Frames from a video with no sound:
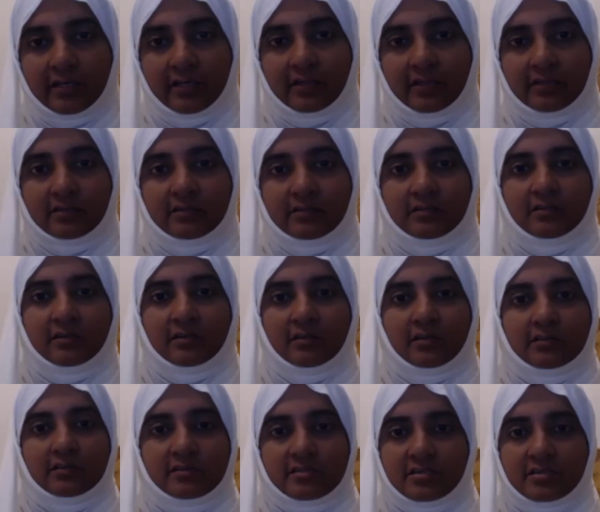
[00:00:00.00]
and
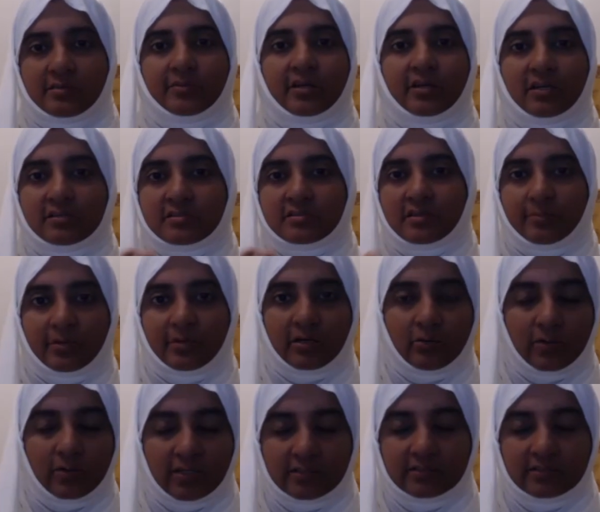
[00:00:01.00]
uh,
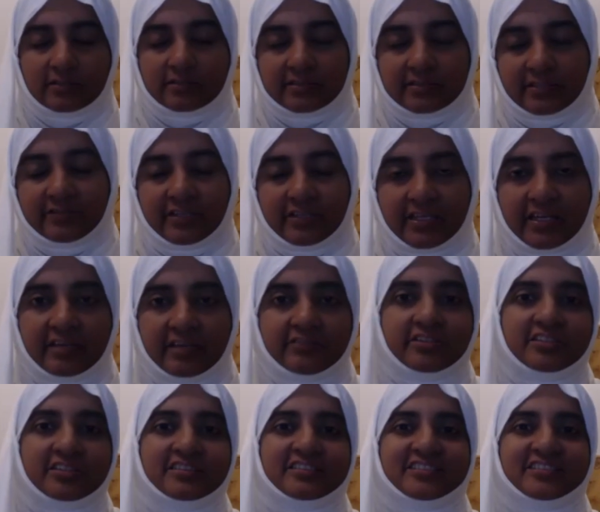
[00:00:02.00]
the the seven
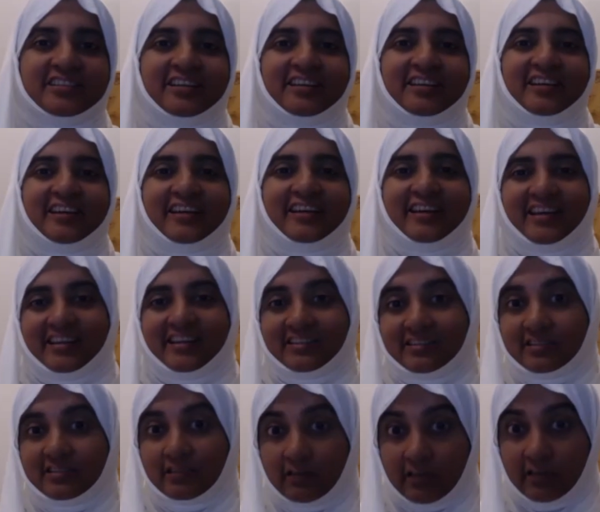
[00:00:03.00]
heavens,
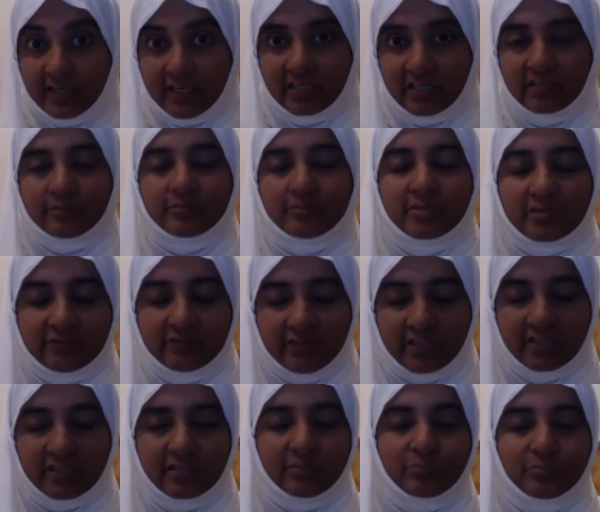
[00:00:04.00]
and the Ghaib,
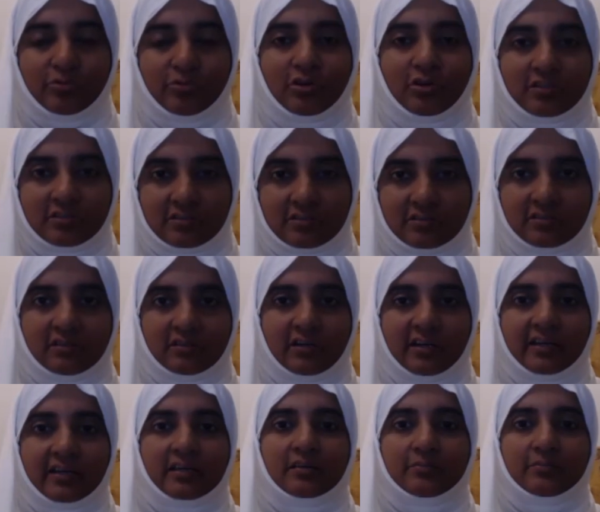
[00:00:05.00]
very important, the
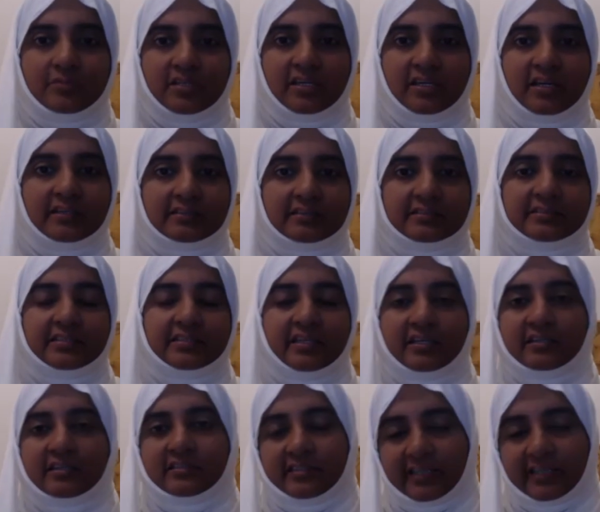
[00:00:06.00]
Ghaib, the
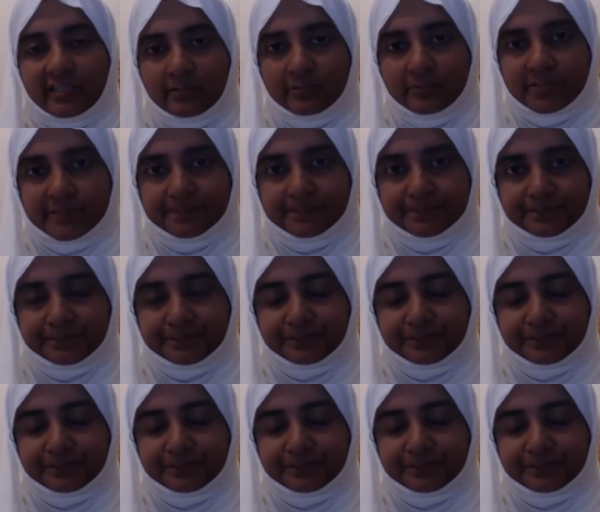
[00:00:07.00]
unseen realms,